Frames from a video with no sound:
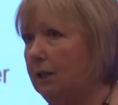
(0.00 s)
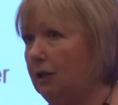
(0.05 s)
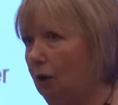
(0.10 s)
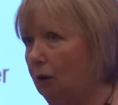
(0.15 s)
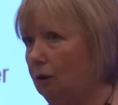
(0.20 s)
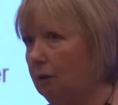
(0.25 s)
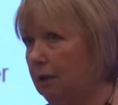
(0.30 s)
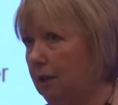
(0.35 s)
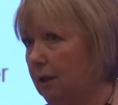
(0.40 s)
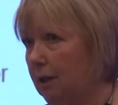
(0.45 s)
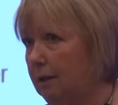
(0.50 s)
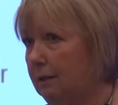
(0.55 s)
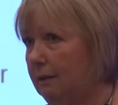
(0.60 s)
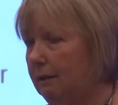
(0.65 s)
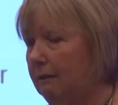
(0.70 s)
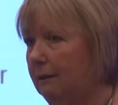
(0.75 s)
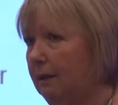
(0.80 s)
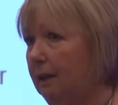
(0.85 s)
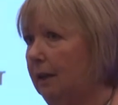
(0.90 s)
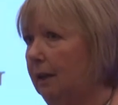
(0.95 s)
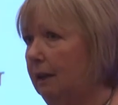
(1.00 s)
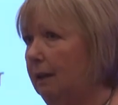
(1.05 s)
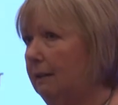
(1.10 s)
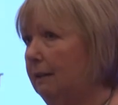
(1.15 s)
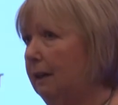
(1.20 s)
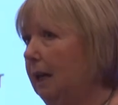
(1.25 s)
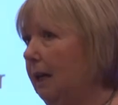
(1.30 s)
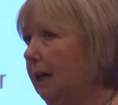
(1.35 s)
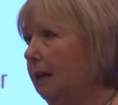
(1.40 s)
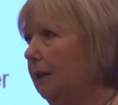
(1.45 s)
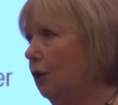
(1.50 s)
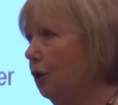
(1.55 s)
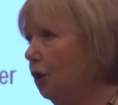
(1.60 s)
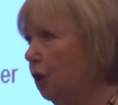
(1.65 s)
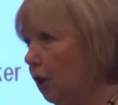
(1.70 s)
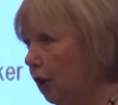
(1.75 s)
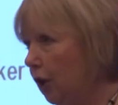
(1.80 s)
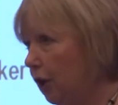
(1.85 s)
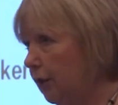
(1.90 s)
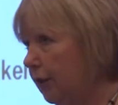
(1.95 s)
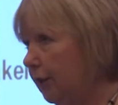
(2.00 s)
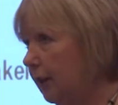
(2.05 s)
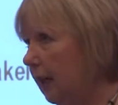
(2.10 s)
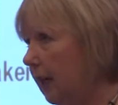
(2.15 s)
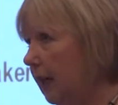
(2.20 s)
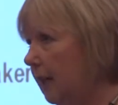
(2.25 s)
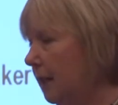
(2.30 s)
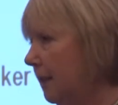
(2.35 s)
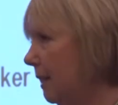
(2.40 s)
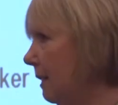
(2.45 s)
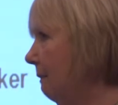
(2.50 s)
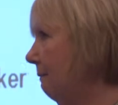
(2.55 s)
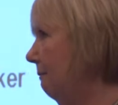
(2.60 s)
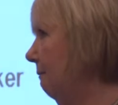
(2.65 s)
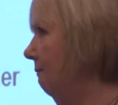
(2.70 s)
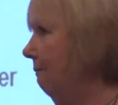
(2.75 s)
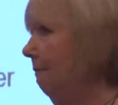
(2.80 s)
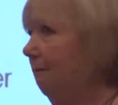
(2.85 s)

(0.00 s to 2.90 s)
doctors, they're nurses,